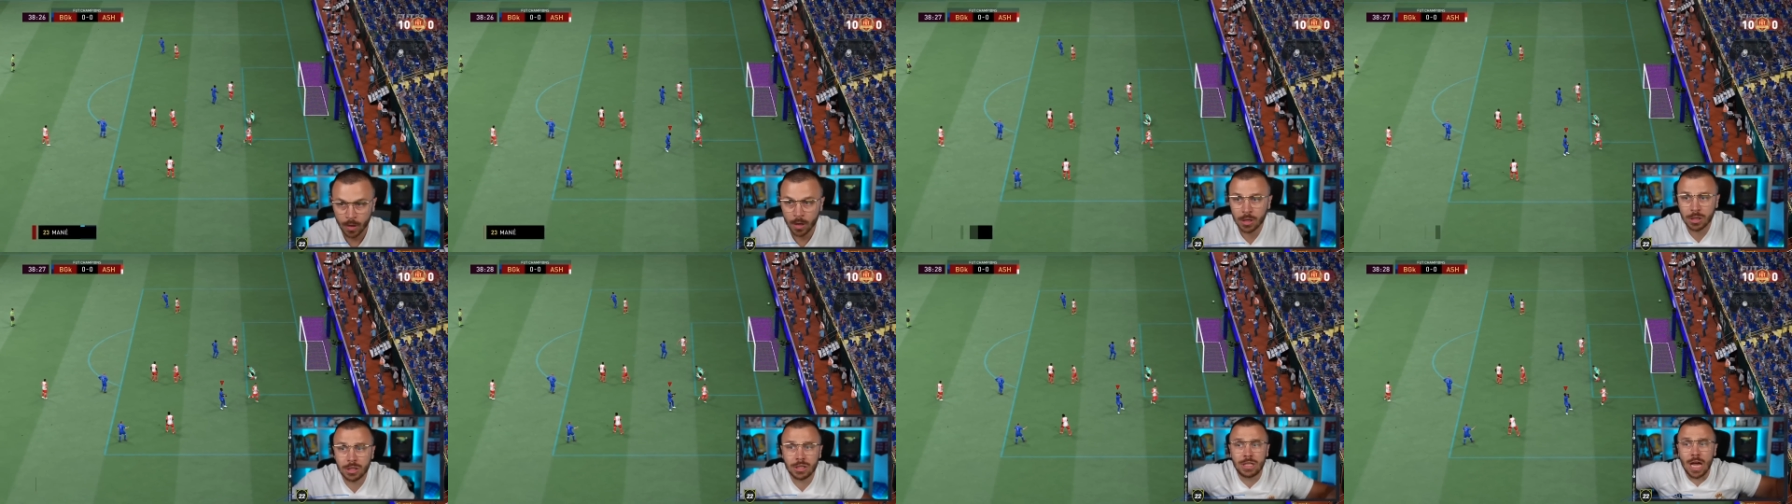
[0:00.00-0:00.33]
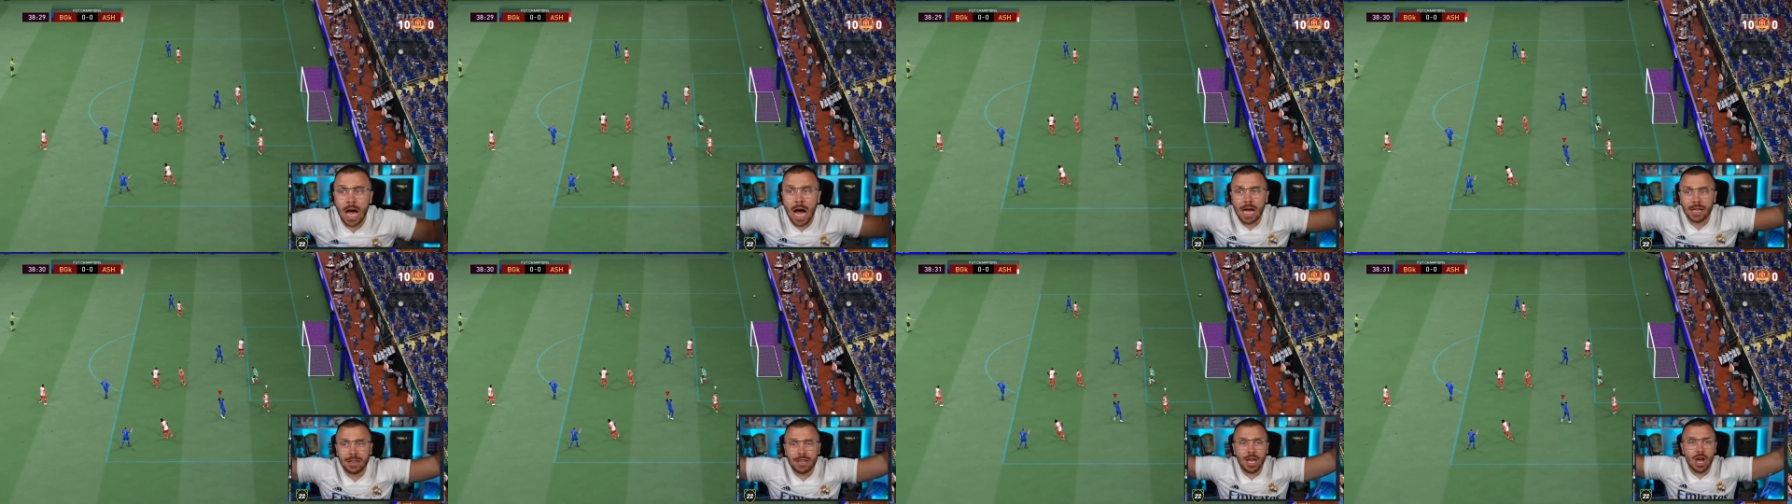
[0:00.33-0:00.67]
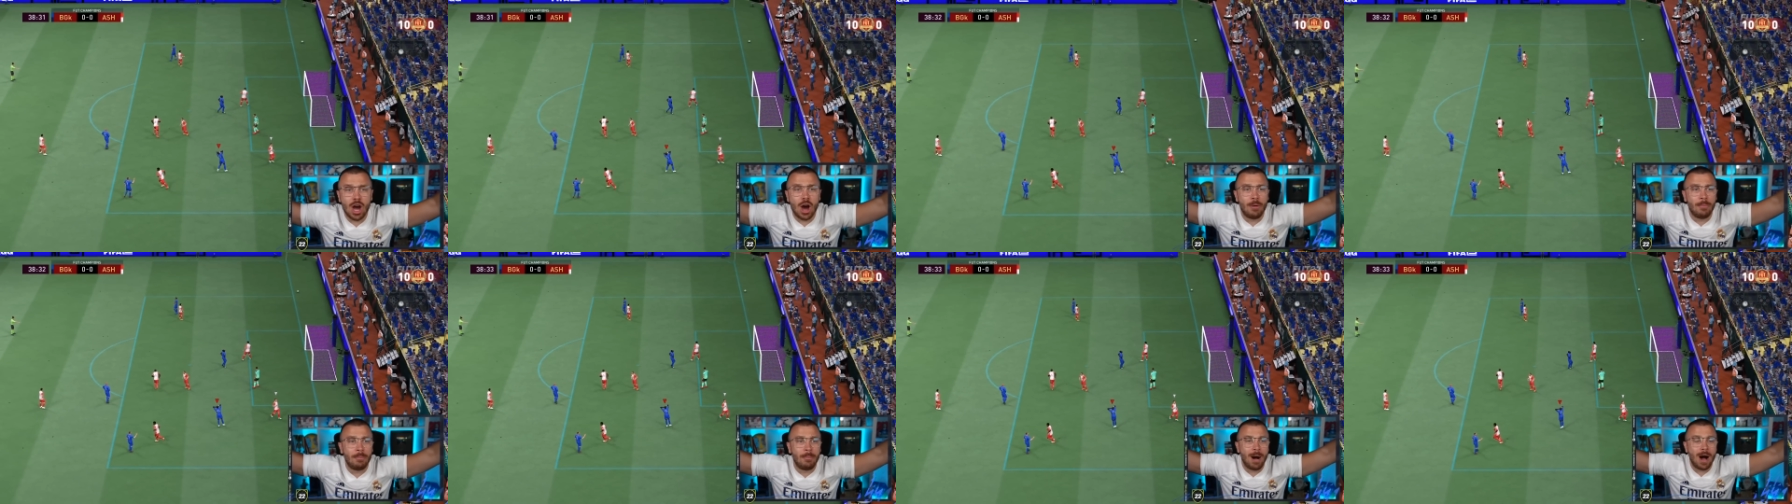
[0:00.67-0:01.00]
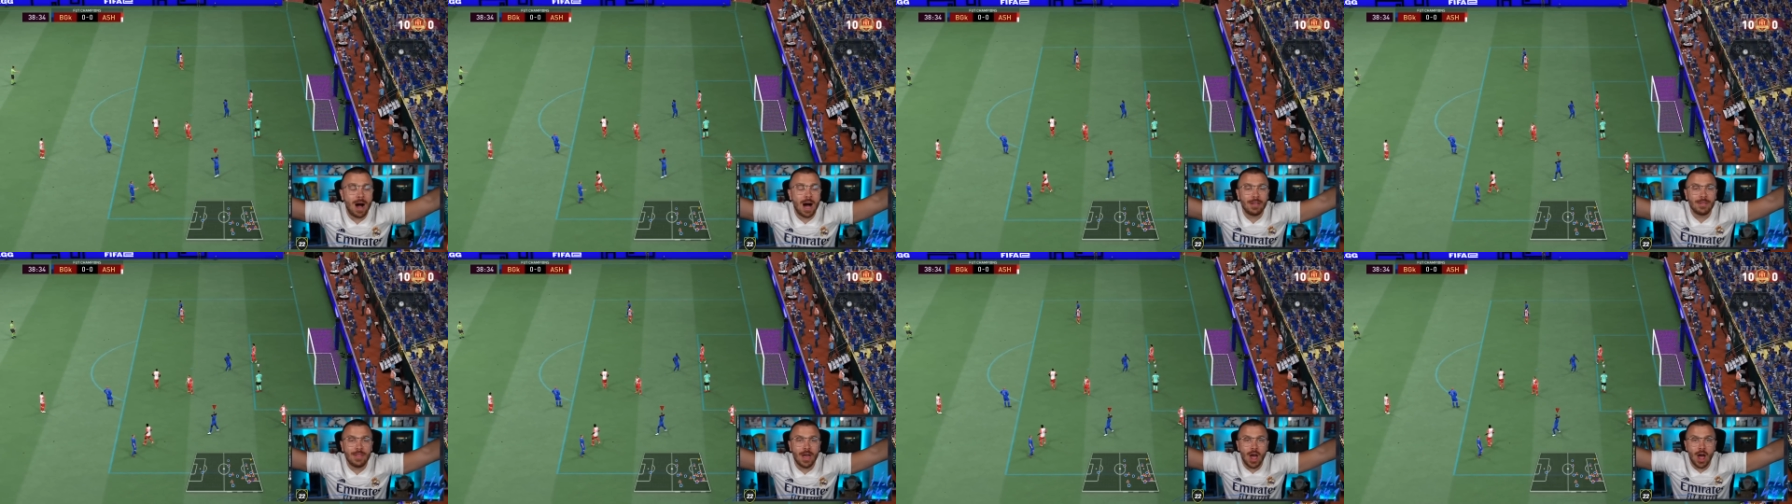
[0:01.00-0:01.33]
Sadio
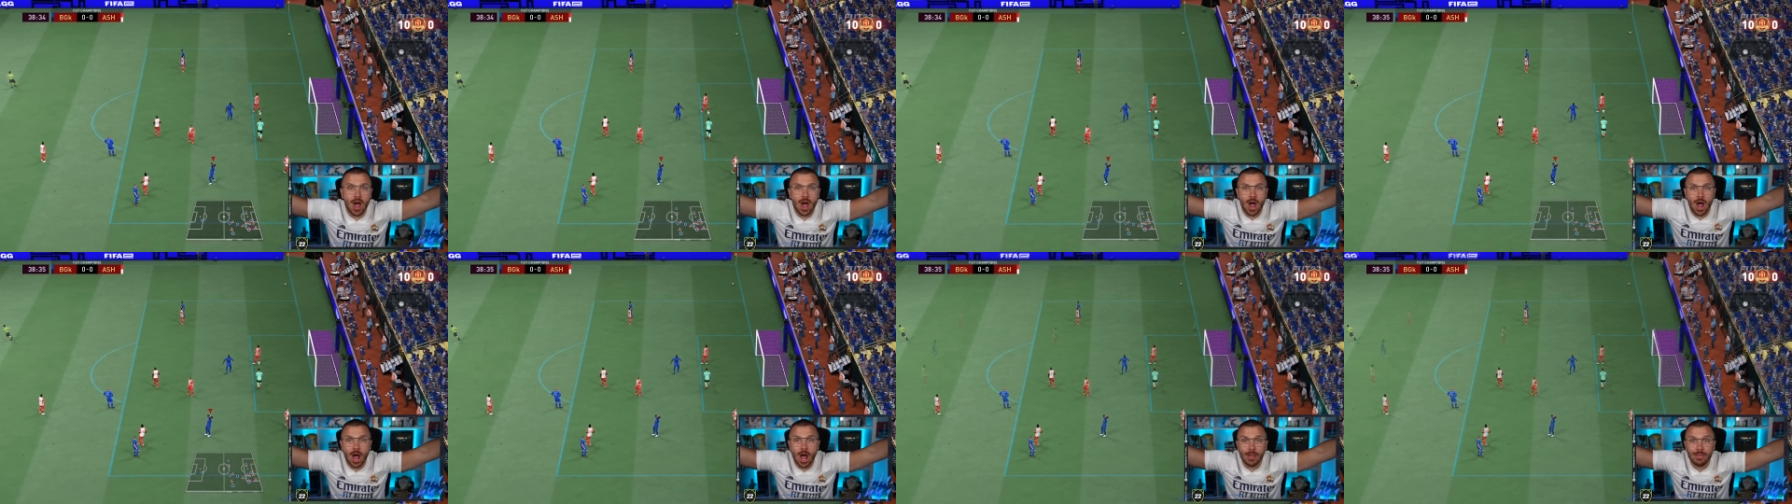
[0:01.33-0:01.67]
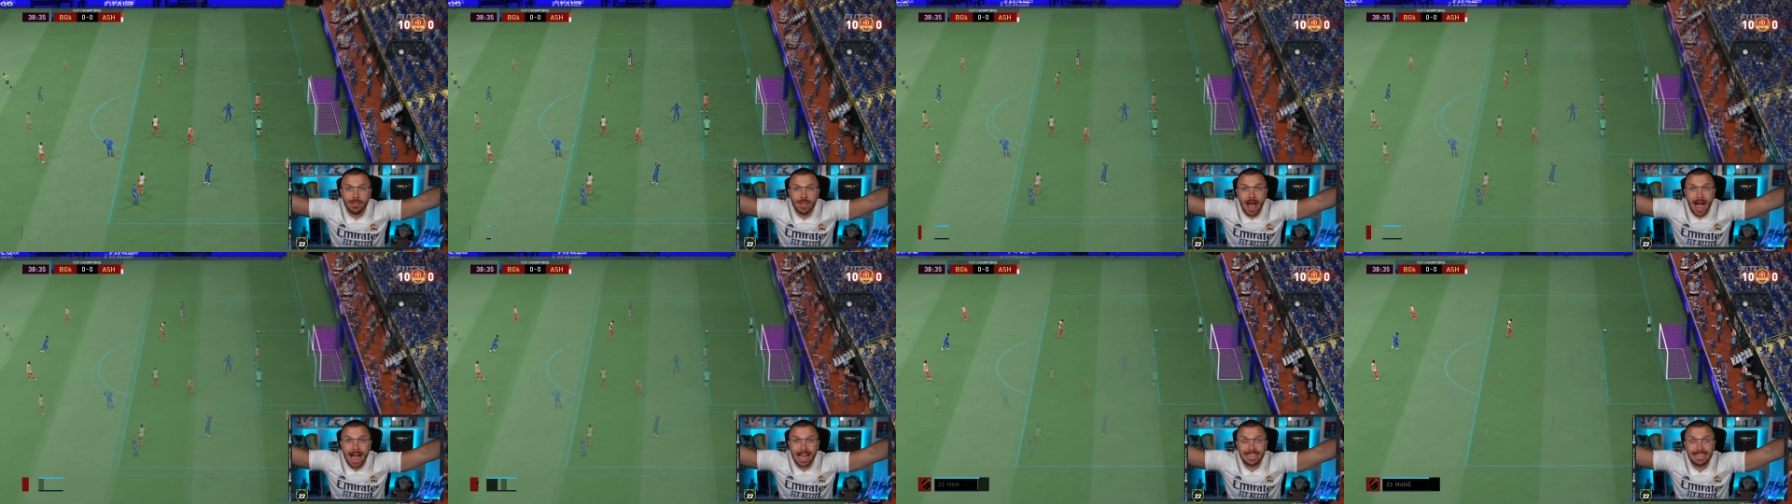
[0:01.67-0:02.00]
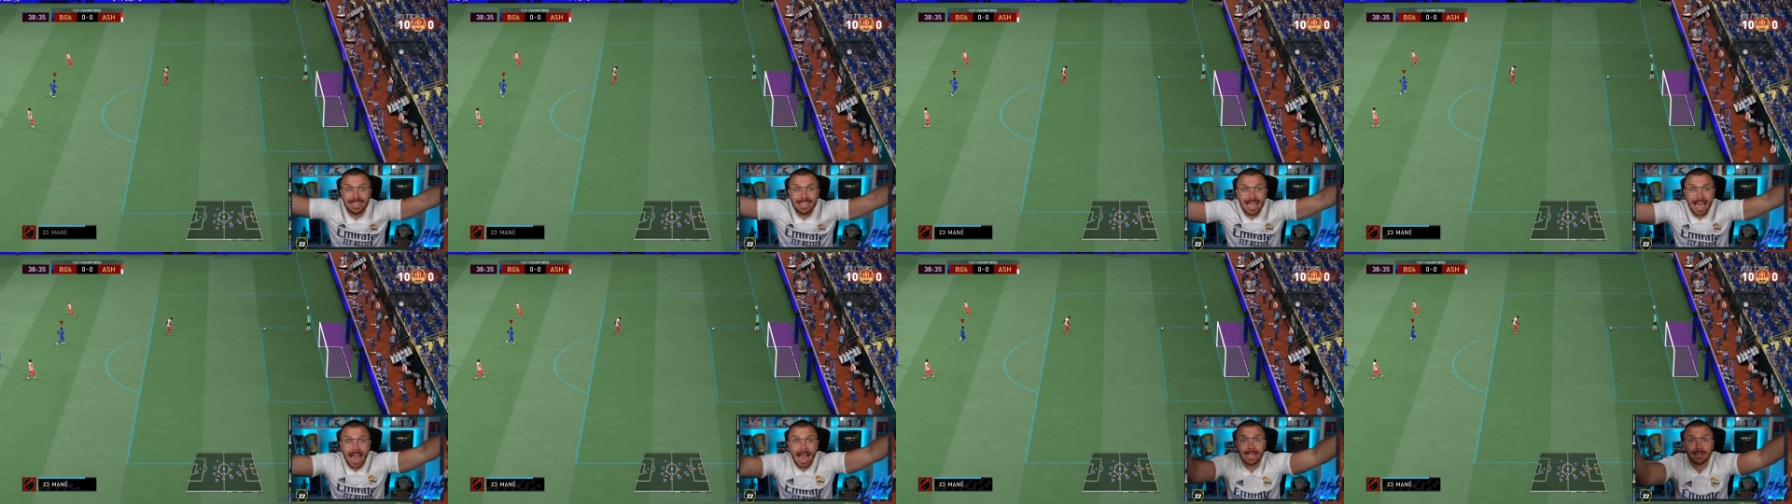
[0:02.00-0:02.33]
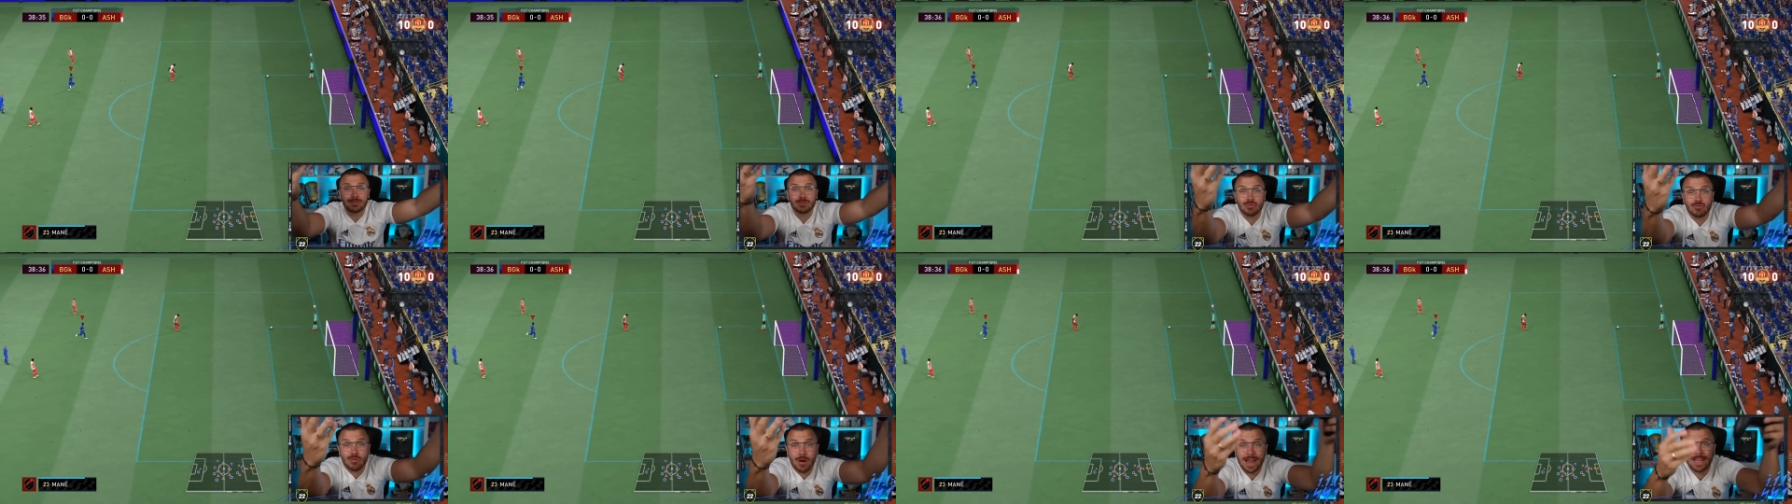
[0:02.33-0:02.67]
Mane!
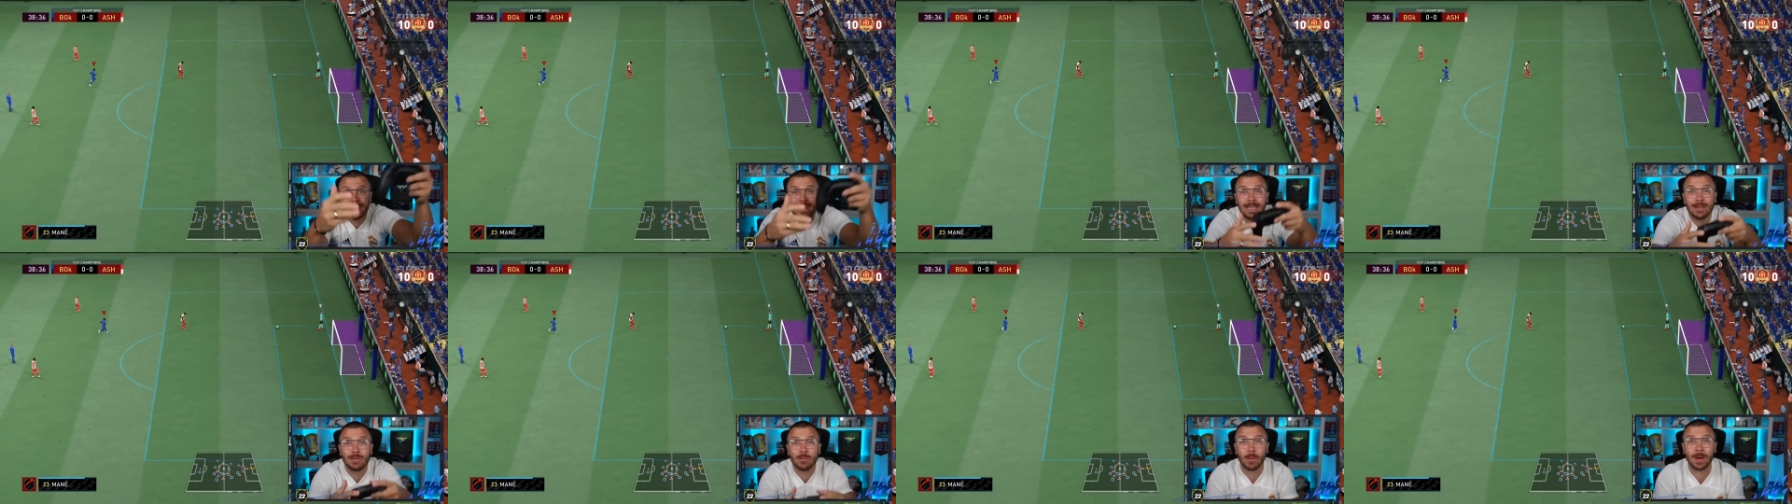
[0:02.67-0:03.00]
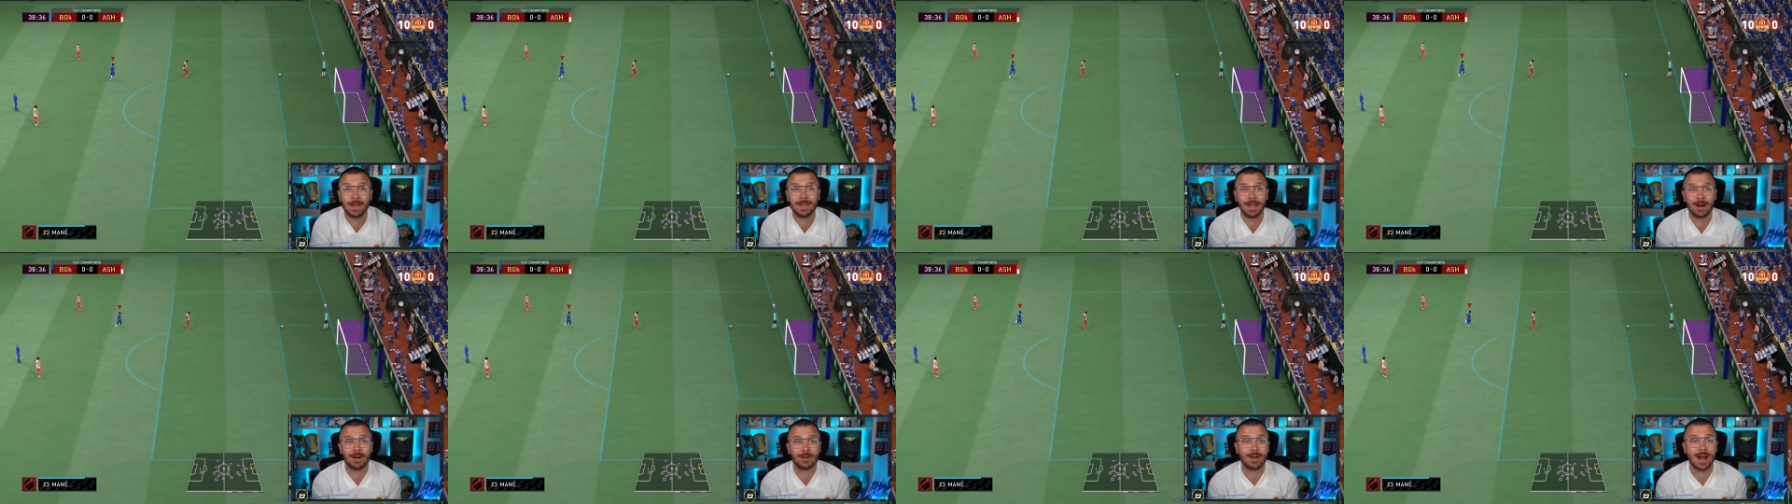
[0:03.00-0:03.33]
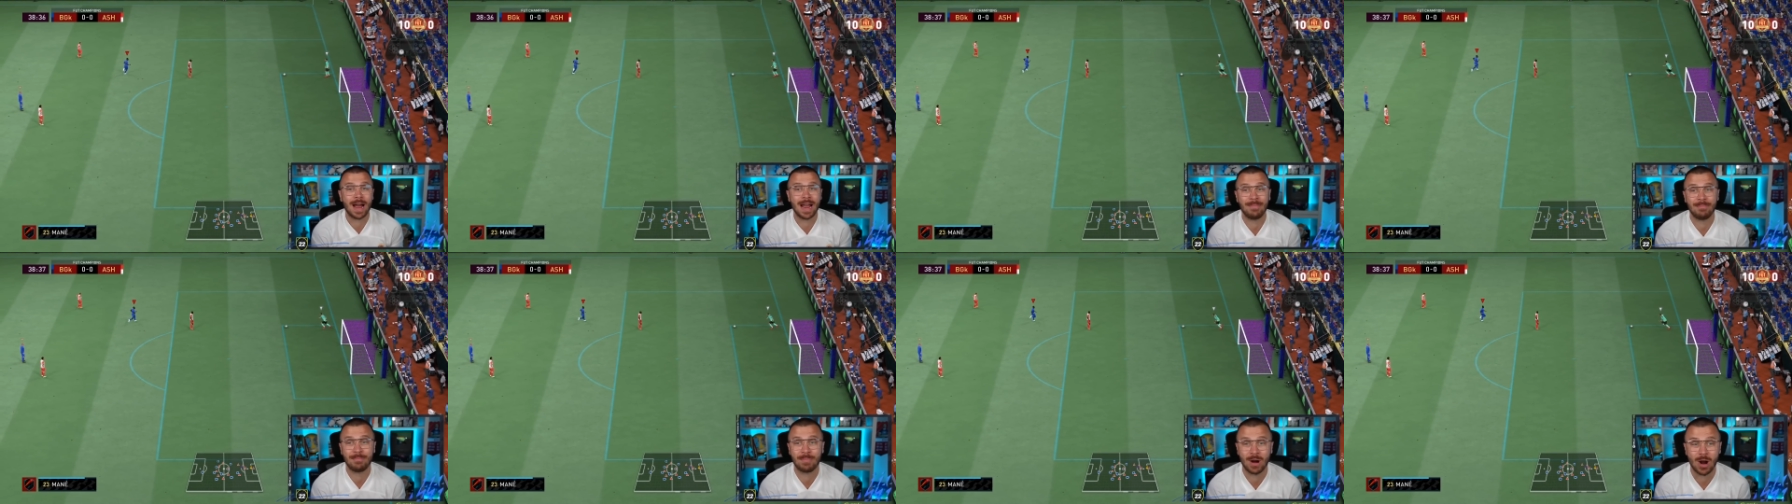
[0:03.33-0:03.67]
98 rated with the right,